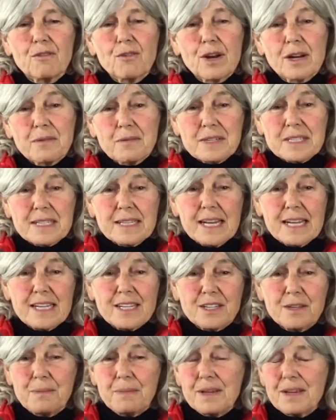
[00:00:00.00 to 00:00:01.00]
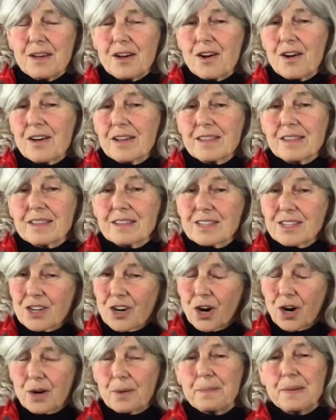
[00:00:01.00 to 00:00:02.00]
what it was like to be on the
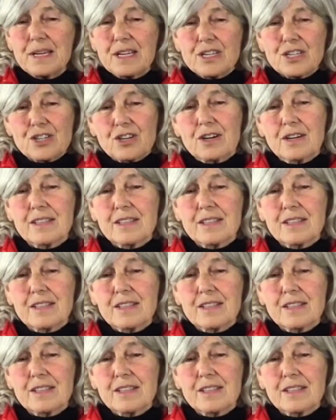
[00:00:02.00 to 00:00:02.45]
Tar Beach,